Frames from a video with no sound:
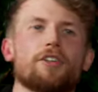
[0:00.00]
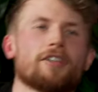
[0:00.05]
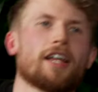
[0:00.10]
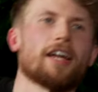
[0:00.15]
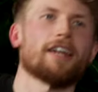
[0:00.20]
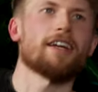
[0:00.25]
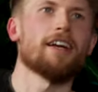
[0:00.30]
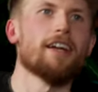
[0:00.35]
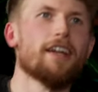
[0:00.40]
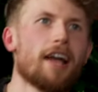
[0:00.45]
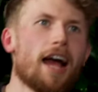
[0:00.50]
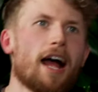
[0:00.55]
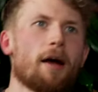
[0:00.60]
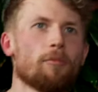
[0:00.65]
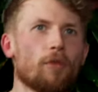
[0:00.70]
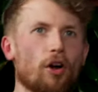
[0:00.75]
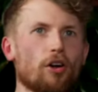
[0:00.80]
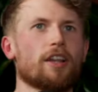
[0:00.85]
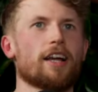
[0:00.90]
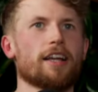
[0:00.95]
Like,
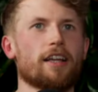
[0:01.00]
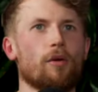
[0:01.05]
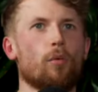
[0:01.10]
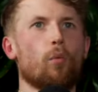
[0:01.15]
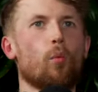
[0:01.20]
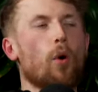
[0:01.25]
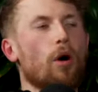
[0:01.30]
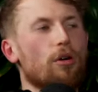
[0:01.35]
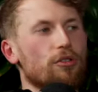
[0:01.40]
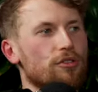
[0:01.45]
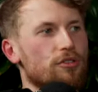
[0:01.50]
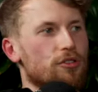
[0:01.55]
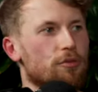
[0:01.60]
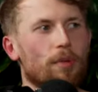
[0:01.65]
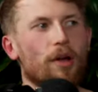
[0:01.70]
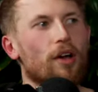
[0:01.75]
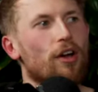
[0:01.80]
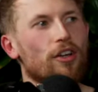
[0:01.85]
I'm not like a watch person